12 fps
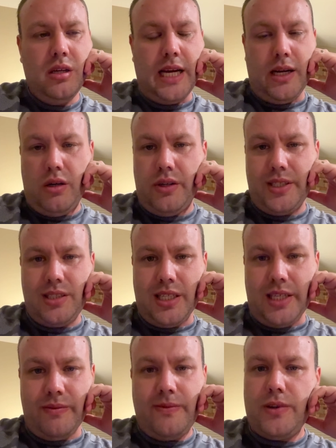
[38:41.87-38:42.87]
Our hottest
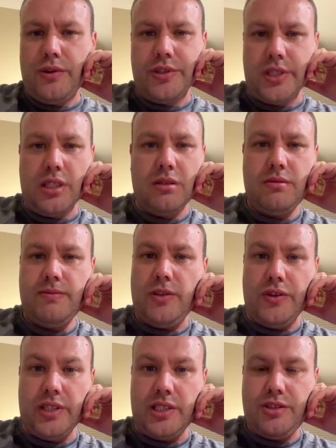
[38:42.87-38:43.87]
day in Florida
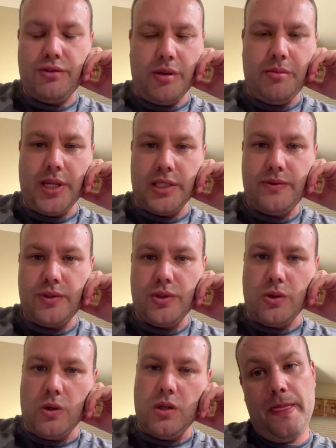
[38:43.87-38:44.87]
on this trip, that's for
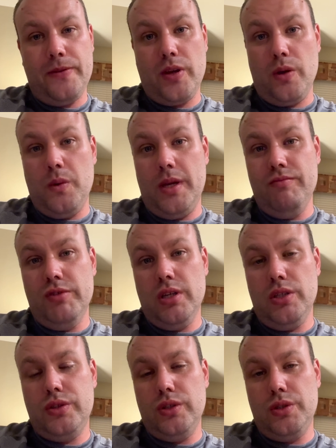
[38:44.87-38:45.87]
sure. So in
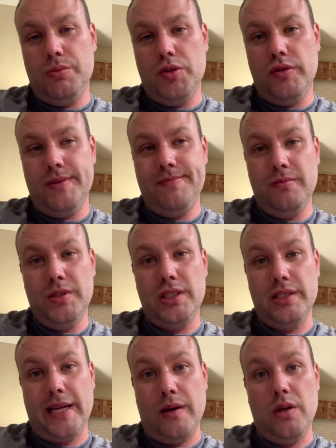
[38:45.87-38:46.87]
regards to tomorrow, which
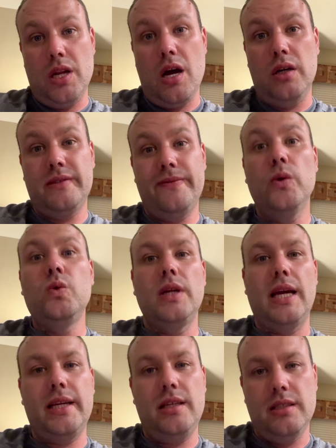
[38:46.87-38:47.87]
is our last full
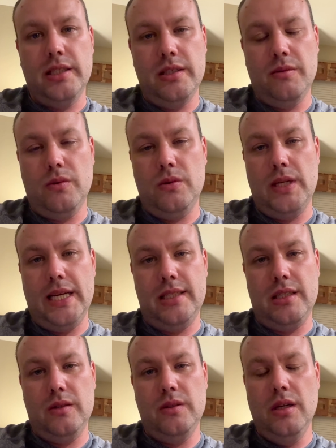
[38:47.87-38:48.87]
day in
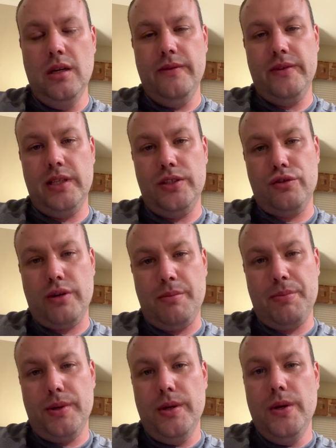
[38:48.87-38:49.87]
Orlando for this
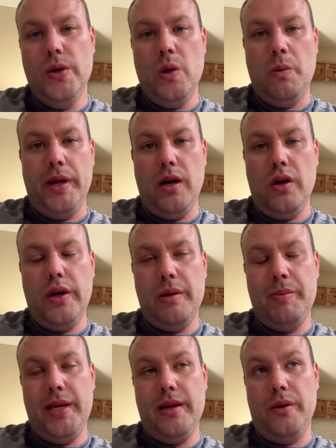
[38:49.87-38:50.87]
trip, we are going to
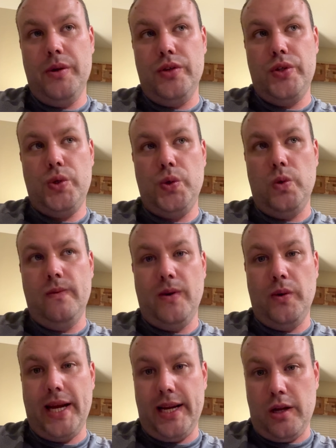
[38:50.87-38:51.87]
be going to
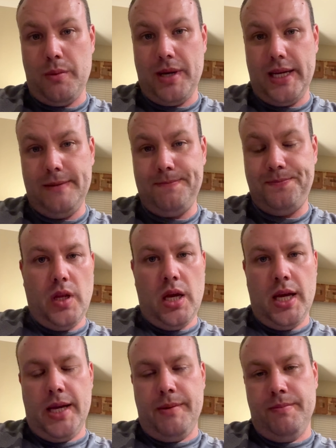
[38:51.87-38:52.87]
Volcano Bay.
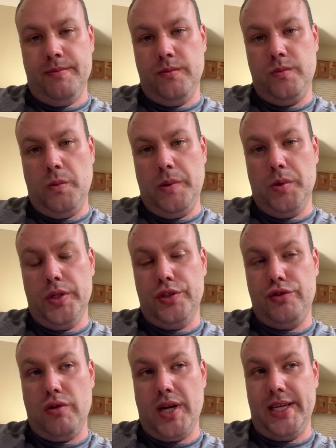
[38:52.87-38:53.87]
We want to
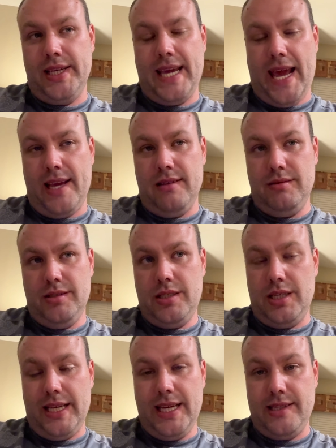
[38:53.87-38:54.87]
try and get to
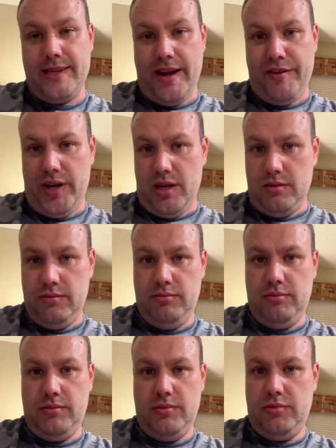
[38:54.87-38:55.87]
the kids area
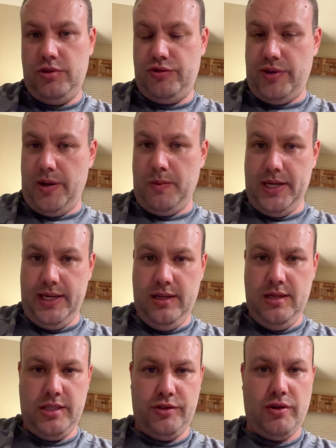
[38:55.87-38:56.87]
straight away
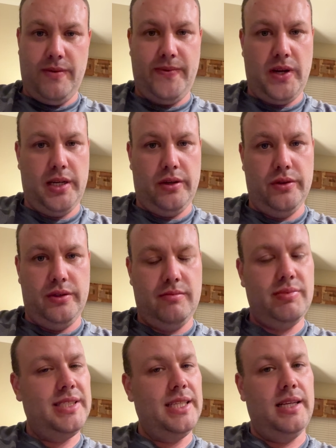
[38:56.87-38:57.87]
and try and find a good
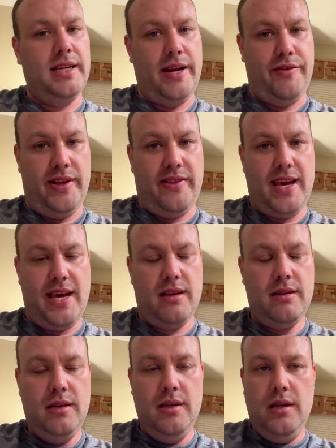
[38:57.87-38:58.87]
seating area
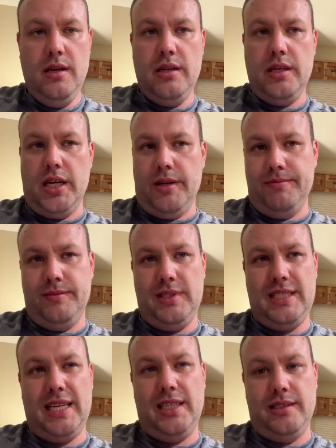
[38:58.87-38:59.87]
there.
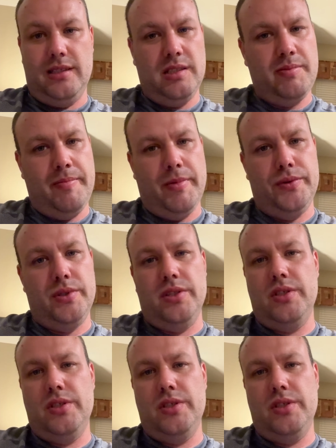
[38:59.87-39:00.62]
Teddy's going to spend most of the